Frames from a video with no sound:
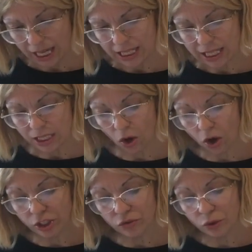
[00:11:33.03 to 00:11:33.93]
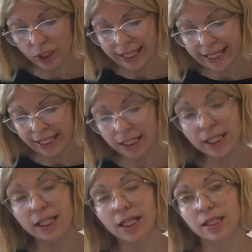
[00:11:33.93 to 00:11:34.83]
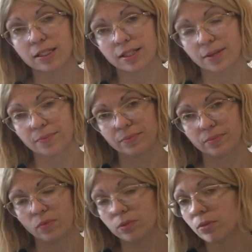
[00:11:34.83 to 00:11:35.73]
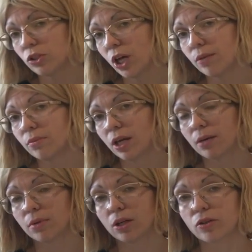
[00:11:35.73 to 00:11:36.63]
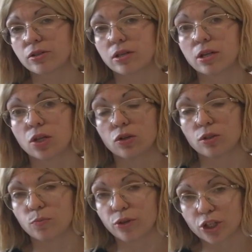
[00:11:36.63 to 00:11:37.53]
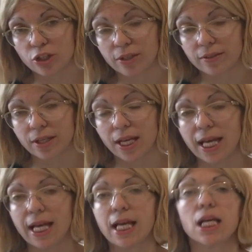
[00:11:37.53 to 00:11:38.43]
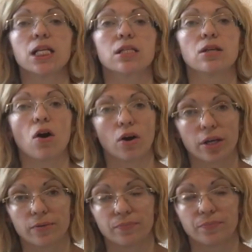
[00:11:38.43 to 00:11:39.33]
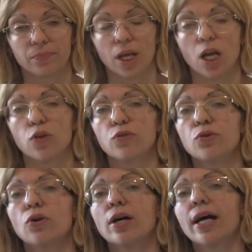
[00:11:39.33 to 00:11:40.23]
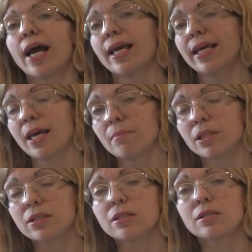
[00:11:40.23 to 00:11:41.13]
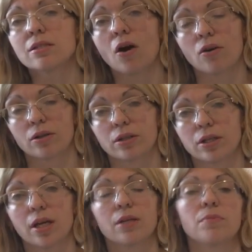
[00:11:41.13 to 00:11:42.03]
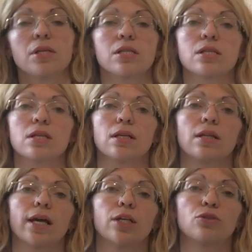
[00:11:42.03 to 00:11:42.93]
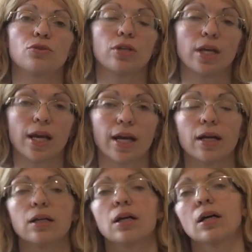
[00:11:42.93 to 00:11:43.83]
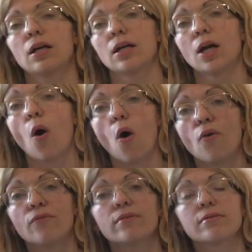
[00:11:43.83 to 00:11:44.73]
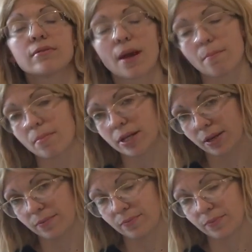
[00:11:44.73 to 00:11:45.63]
Sie sorgt für ihre Kinder. One more time, we came across a new expression. Sorgen. Für jemanden sorgen, it means like to care of somebody.